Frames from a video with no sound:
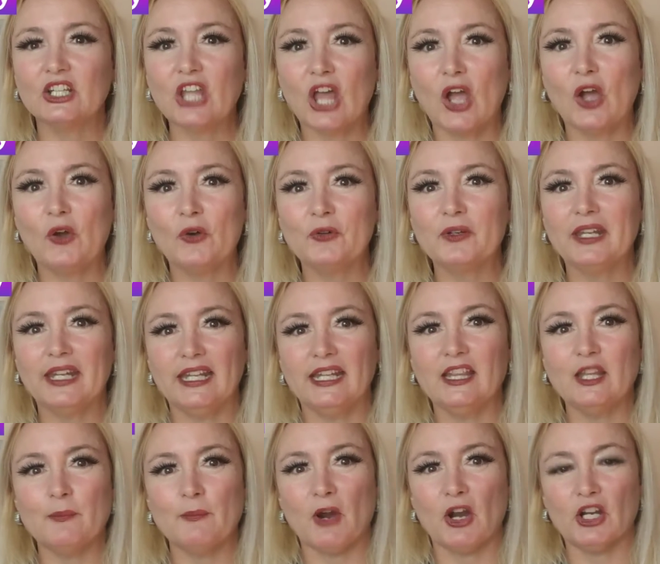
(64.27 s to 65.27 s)
alone
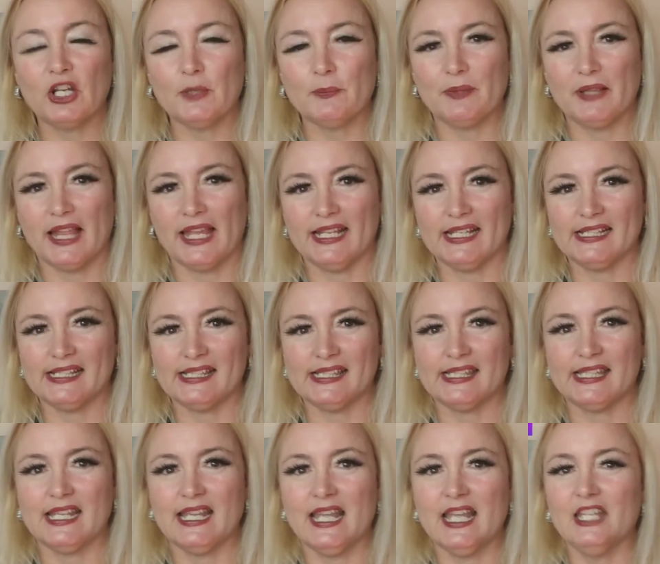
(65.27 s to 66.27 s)
in the marketplace.